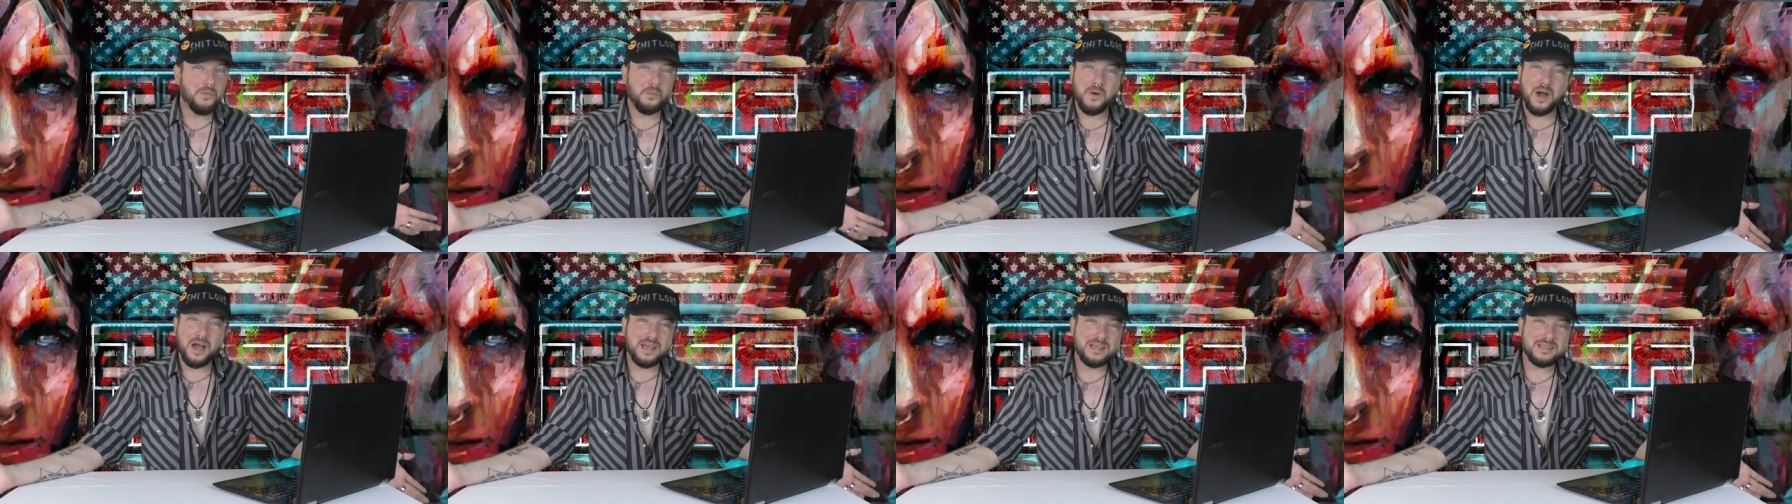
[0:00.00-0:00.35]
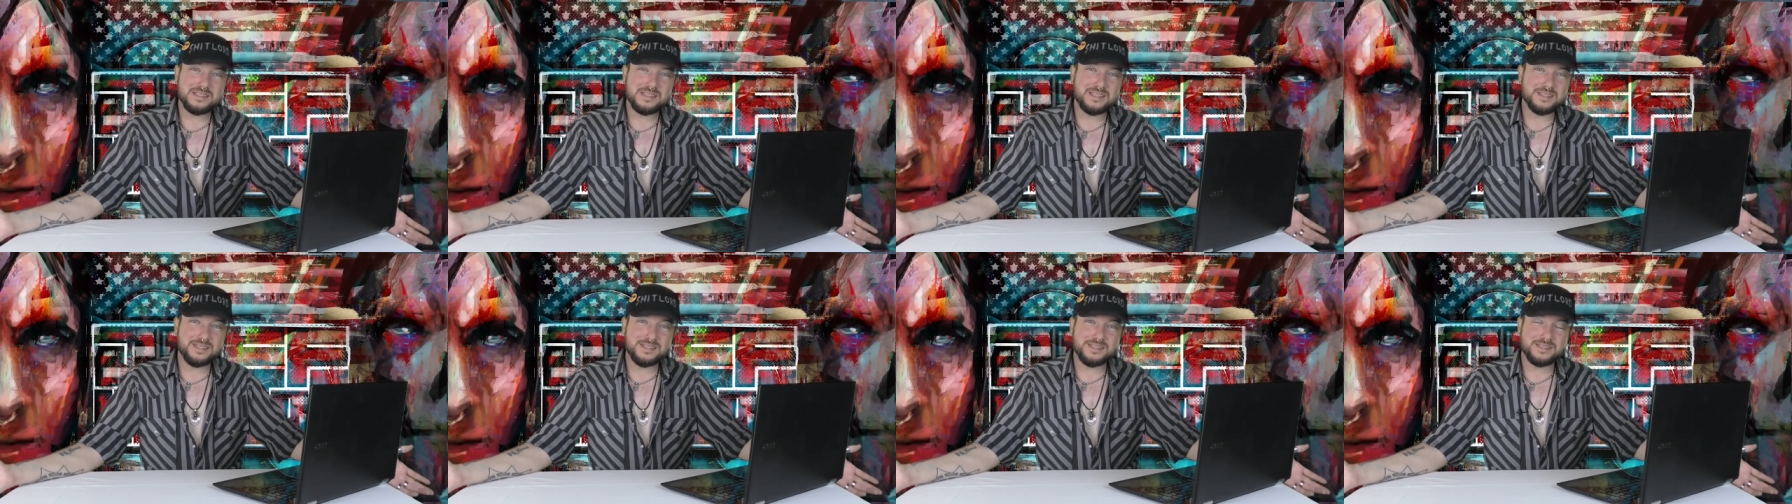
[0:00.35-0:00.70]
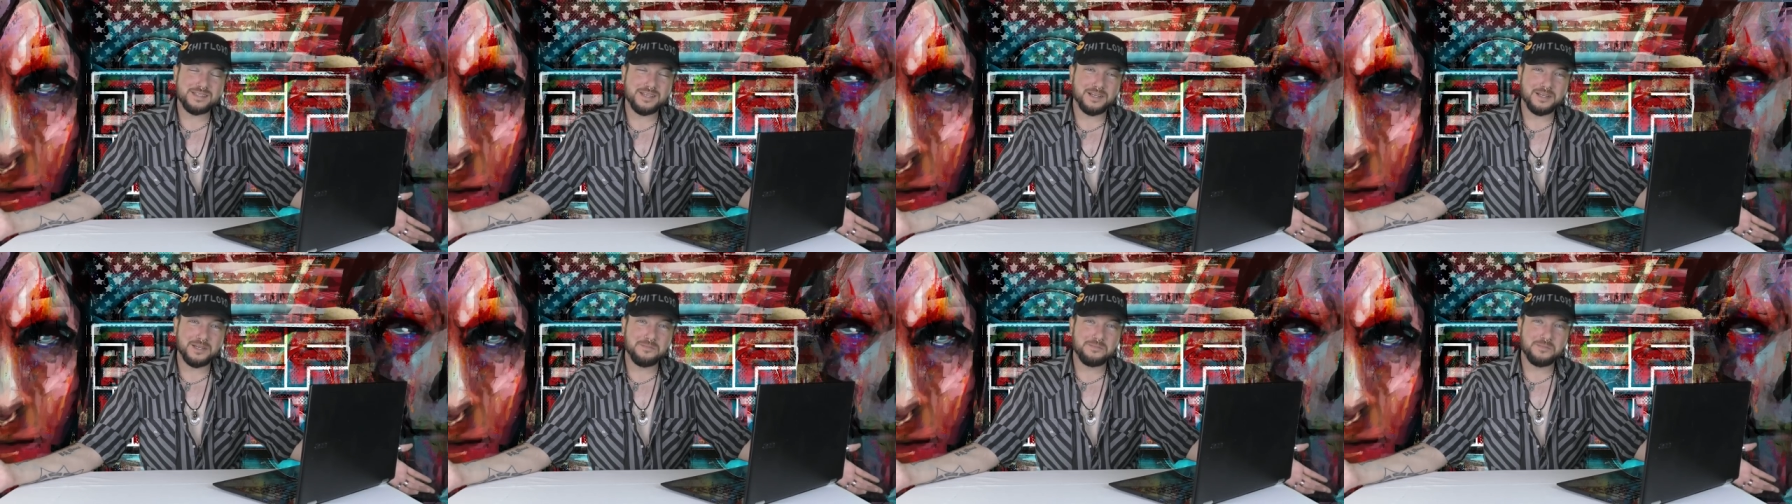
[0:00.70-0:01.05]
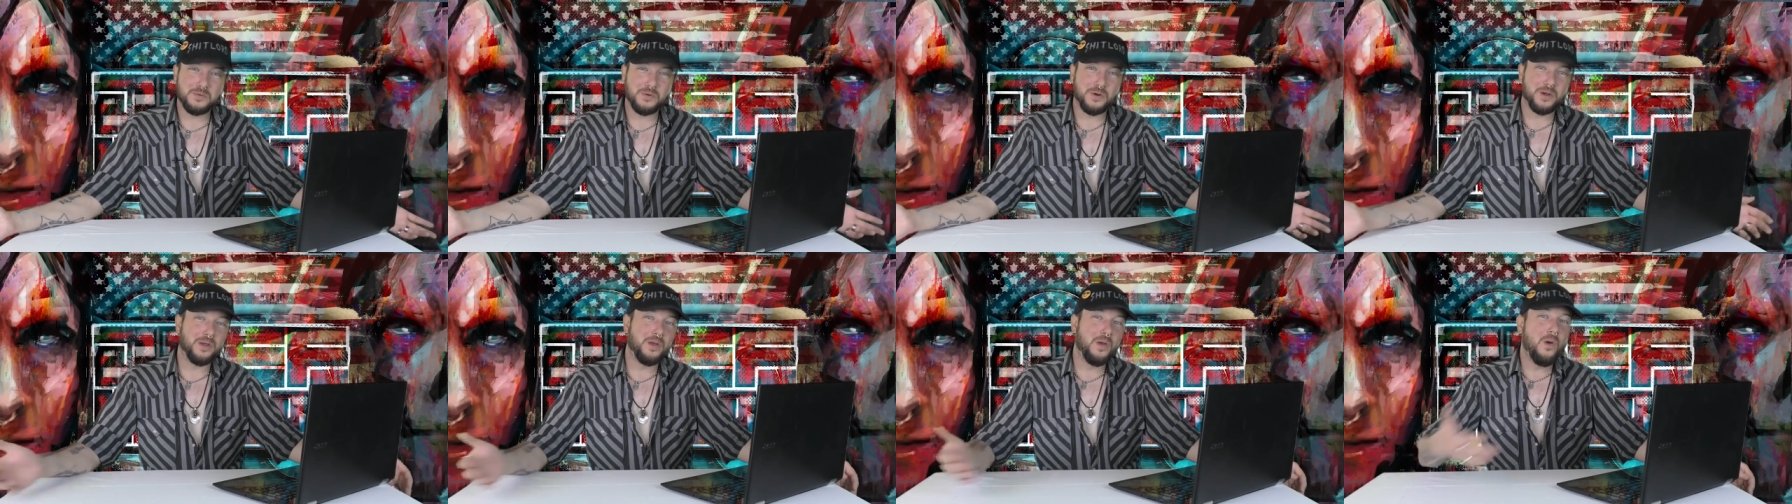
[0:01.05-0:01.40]
why is this a selling
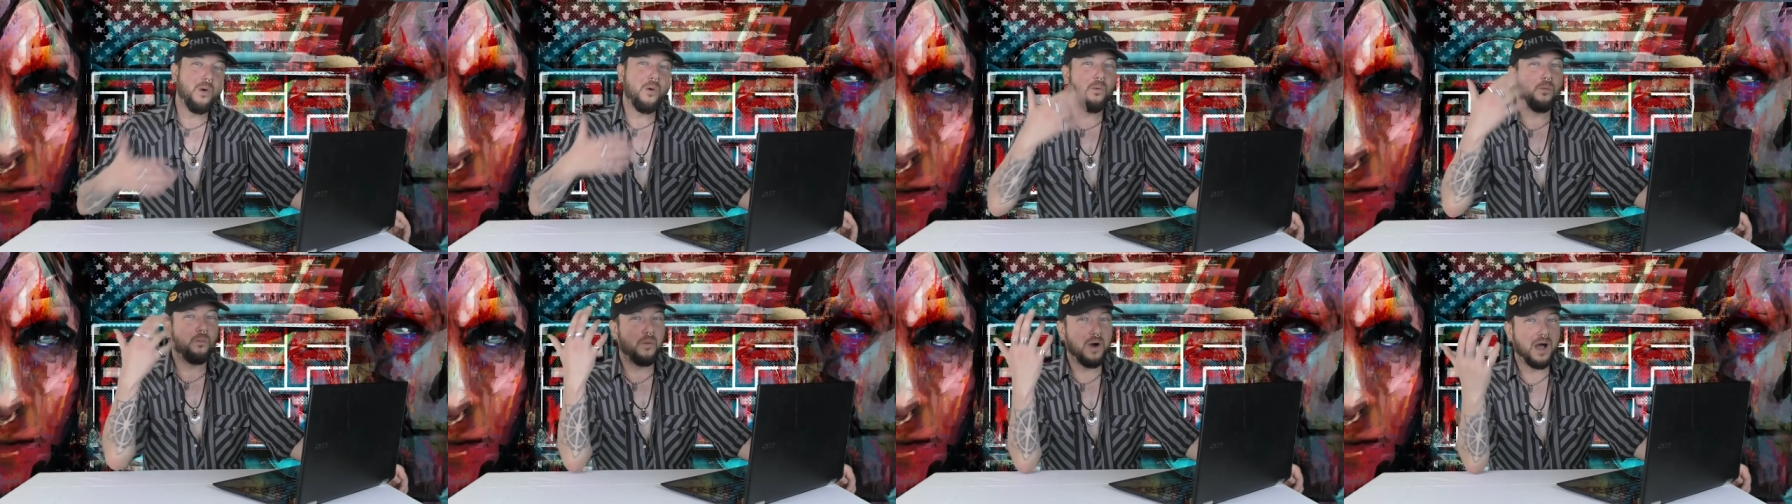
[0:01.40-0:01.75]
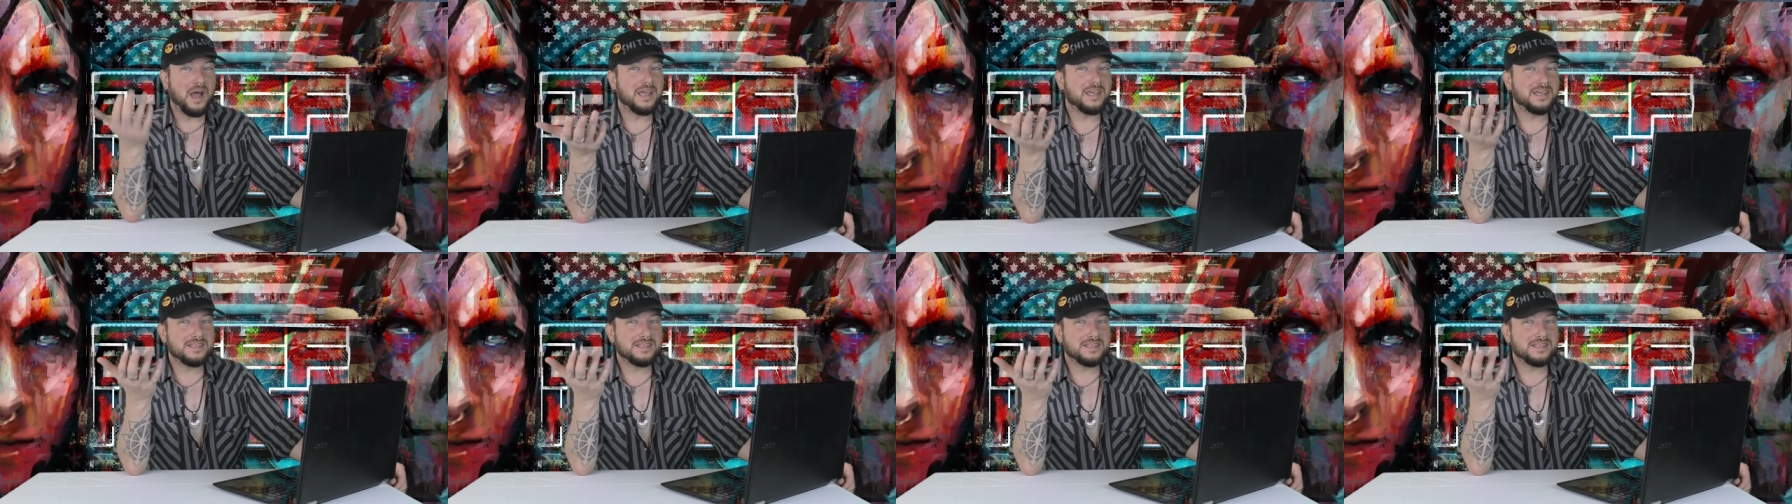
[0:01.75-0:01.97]
point? Why